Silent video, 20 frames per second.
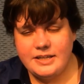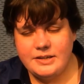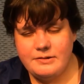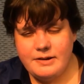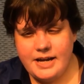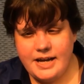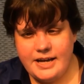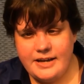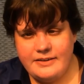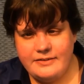
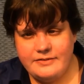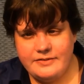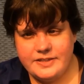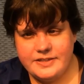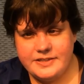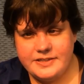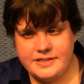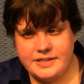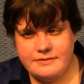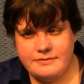you have
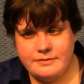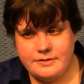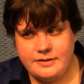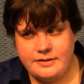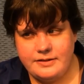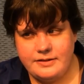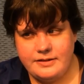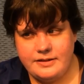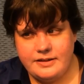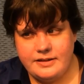
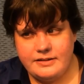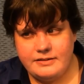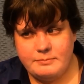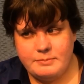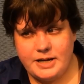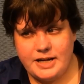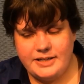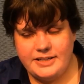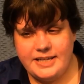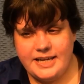several
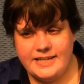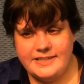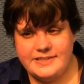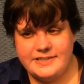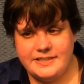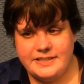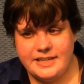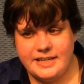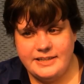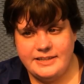
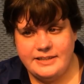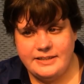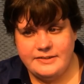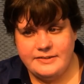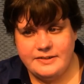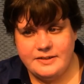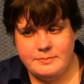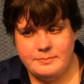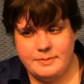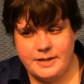podcasts again
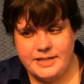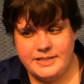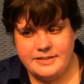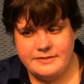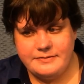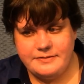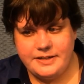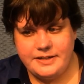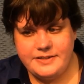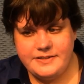loaded by
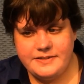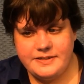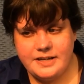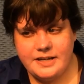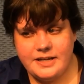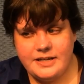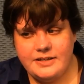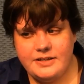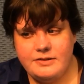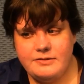default.
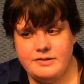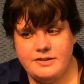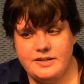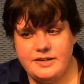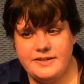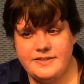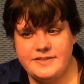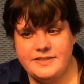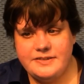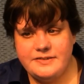You
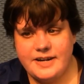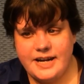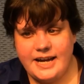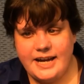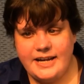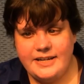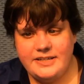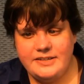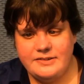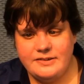can also
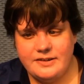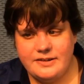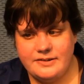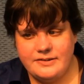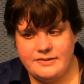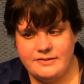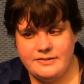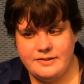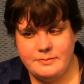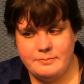add your
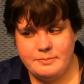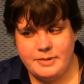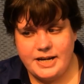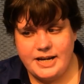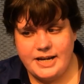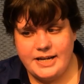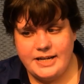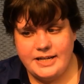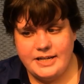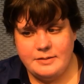own
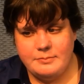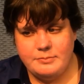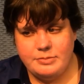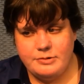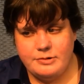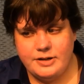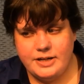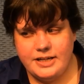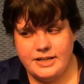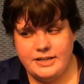by
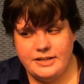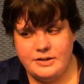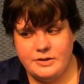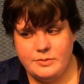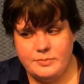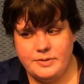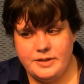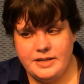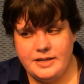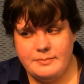importing an
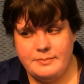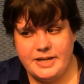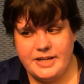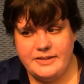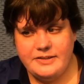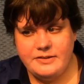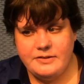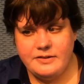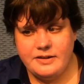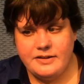
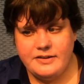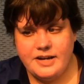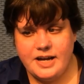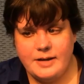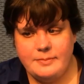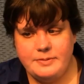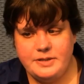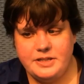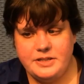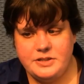OPML. You can
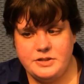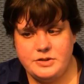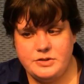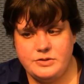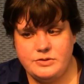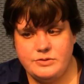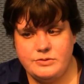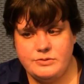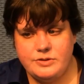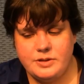copy it
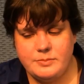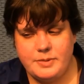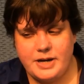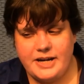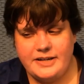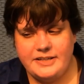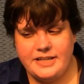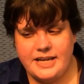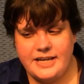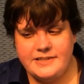to the
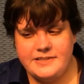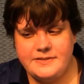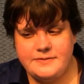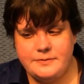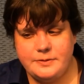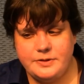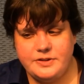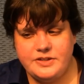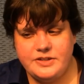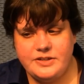
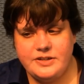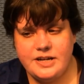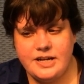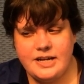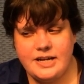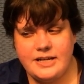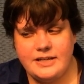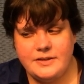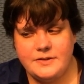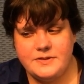podcasts folder
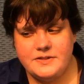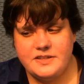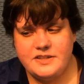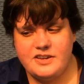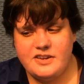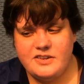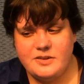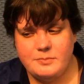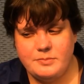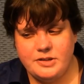using
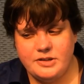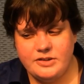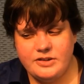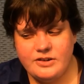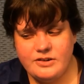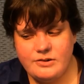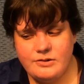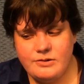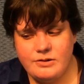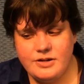your
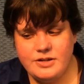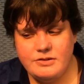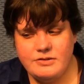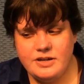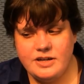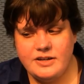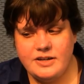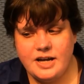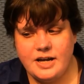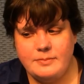computer, or you
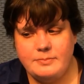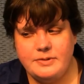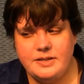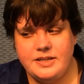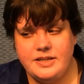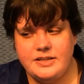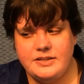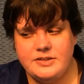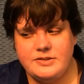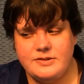can
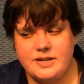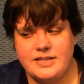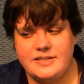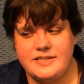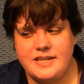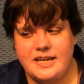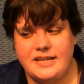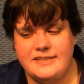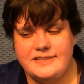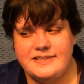copy
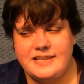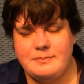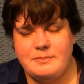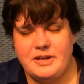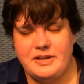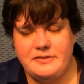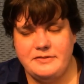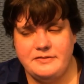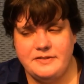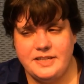direct
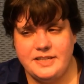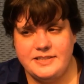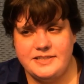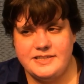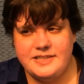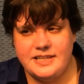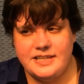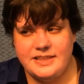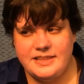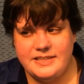XML
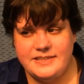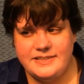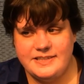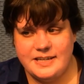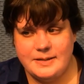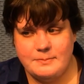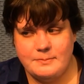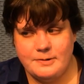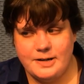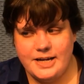feeds in the
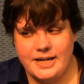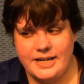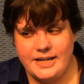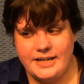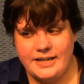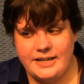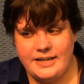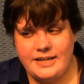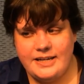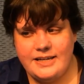same
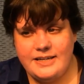way.